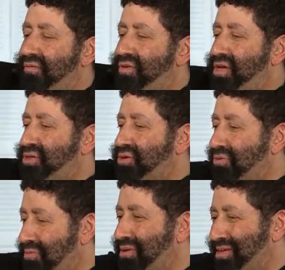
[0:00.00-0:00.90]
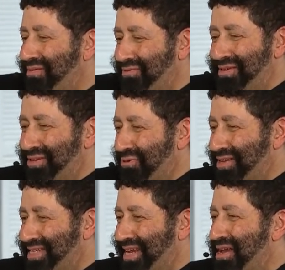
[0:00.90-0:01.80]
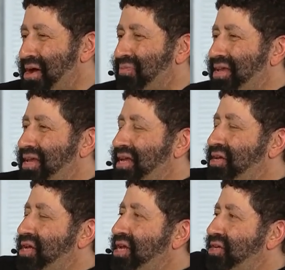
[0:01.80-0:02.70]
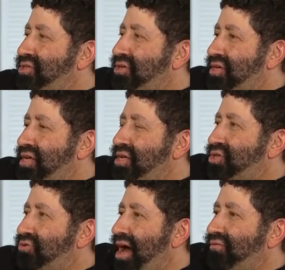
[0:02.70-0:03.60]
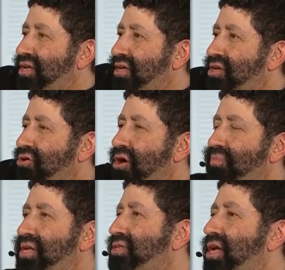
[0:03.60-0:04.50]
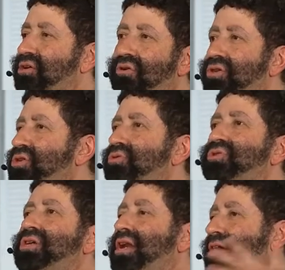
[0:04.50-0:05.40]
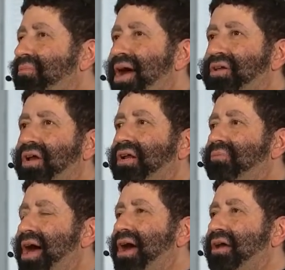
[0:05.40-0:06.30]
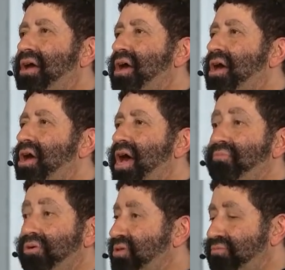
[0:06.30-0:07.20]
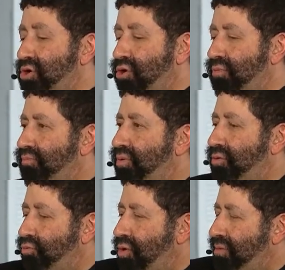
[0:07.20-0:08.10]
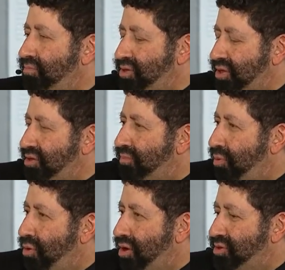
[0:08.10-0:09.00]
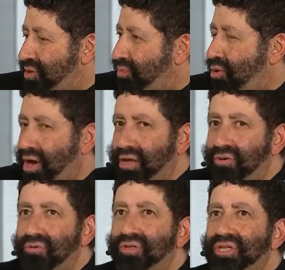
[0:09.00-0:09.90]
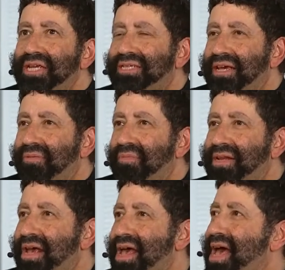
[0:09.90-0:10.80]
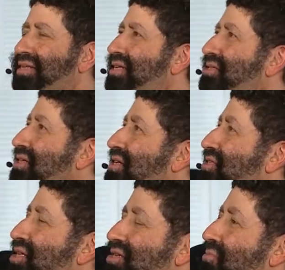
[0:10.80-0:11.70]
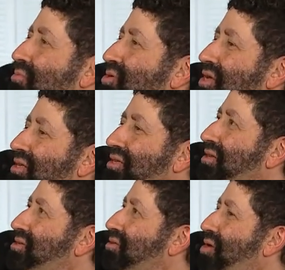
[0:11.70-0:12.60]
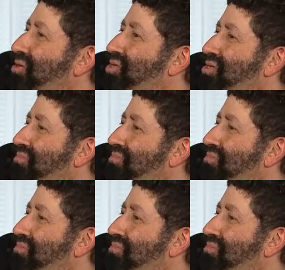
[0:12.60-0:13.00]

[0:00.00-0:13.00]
this, let me throw this in. He's traveling Europe, and he's telling all the Jews, you got to come back, you got to come back. And most of them don't. But there's a boy who sees him and sees him almost like, they say, wow,